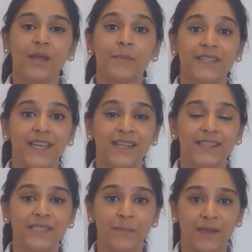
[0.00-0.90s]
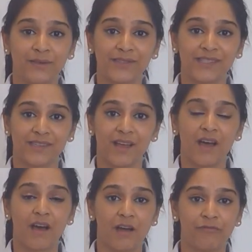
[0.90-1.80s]
Maternity belts
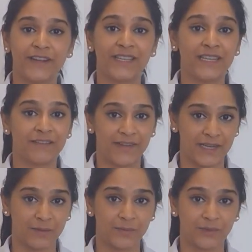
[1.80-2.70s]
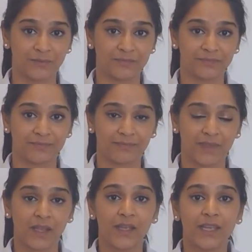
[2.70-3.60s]
are readily available.
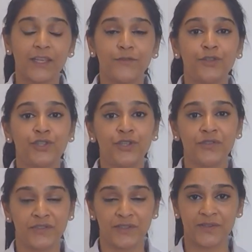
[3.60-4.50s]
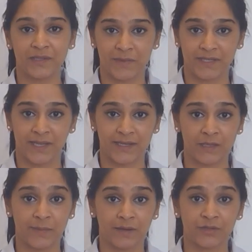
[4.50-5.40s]
If you choose to use a maternity
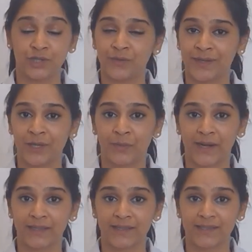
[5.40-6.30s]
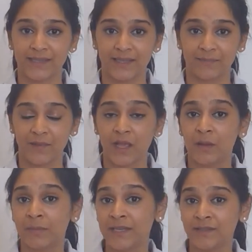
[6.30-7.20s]
belt during your pregnancy,
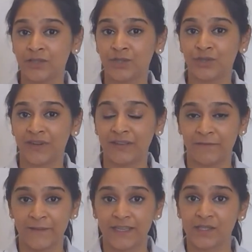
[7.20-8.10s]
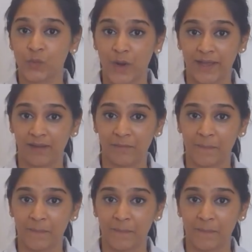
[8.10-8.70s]
please ensure it fits well.